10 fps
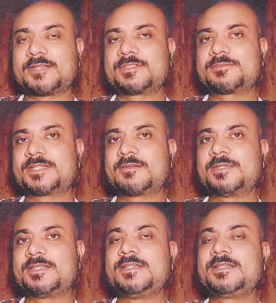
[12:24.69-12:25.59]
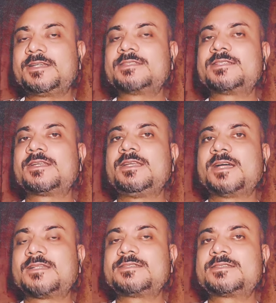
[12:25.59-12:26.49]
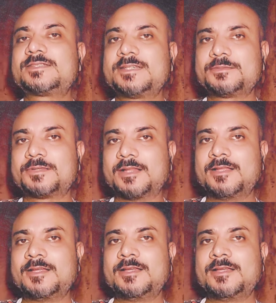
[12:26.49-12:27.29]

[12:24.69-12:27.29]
I was becoming increasingly unstable,